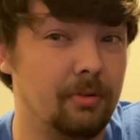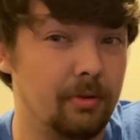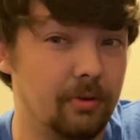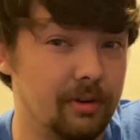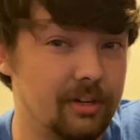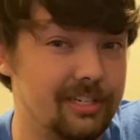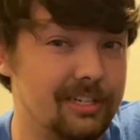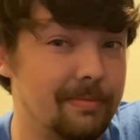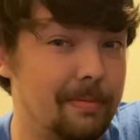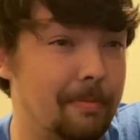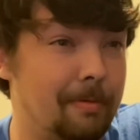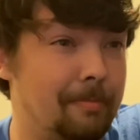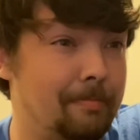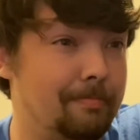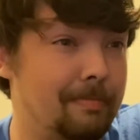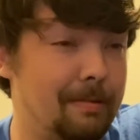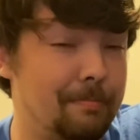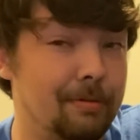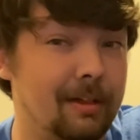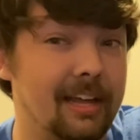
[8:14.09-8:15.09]
or you should
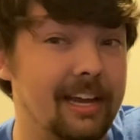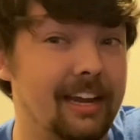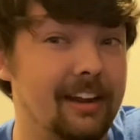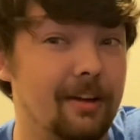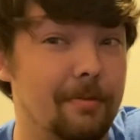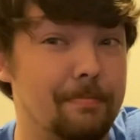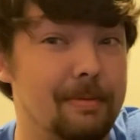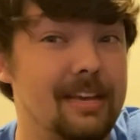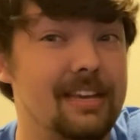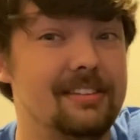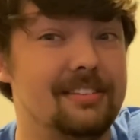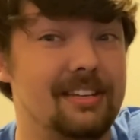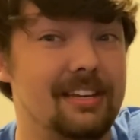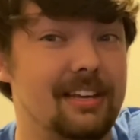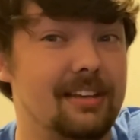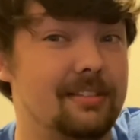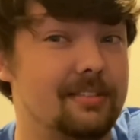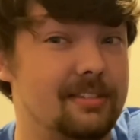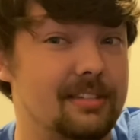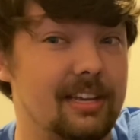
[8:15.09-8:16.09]
be playing it on PC
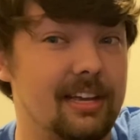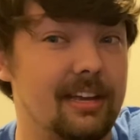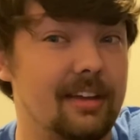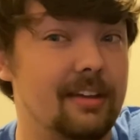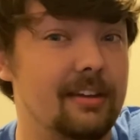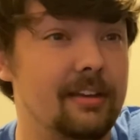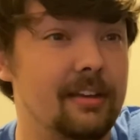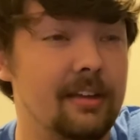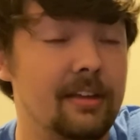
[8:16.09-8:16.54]
instead.